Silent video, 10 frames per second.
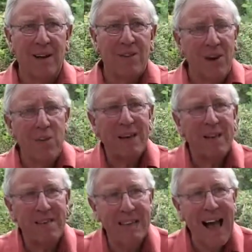So we can
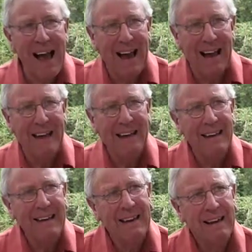
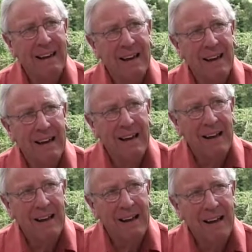say
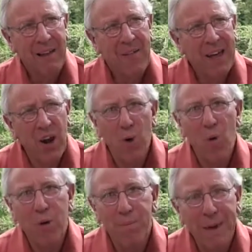that it
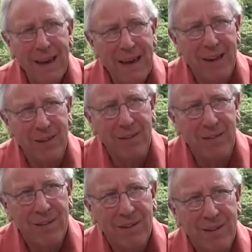all
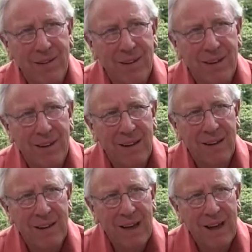depends.
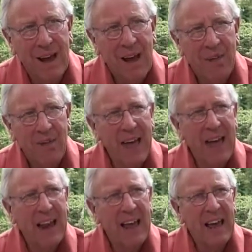
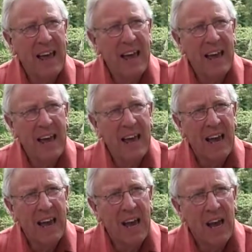That
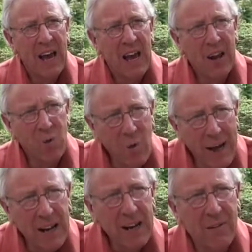in
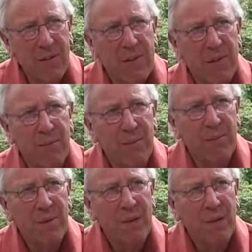relativism,